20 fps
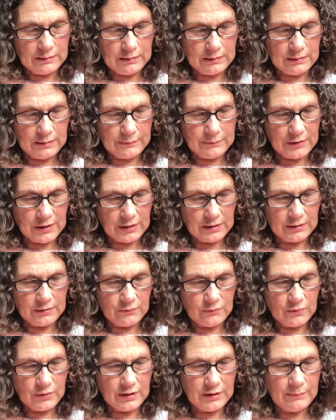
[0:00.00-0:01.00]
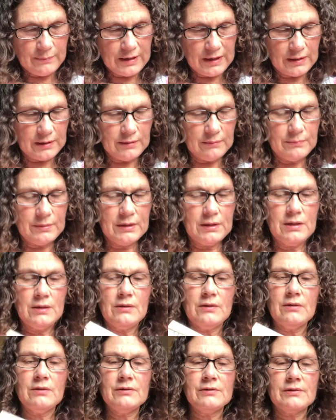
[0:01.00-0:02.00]
not going to worry about it. But
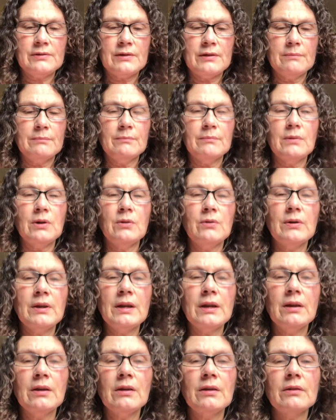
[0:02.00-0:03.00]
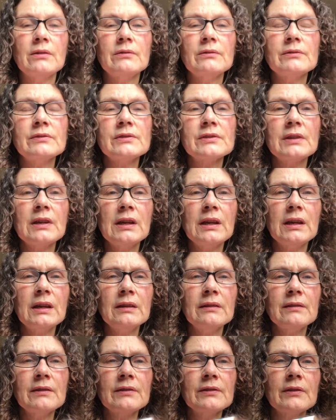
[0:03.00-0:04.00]
here's the mohair
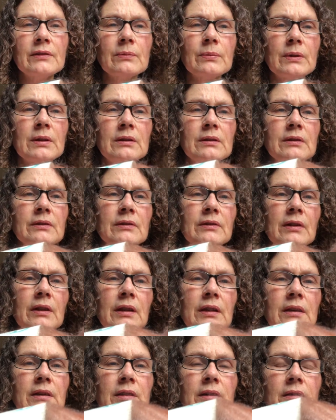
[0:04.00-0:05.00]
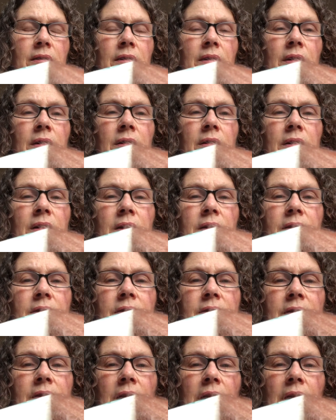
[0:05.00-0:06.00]
skein. This is what it looks like in the
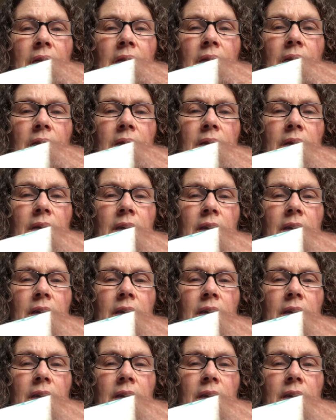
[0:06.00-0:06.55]
skein.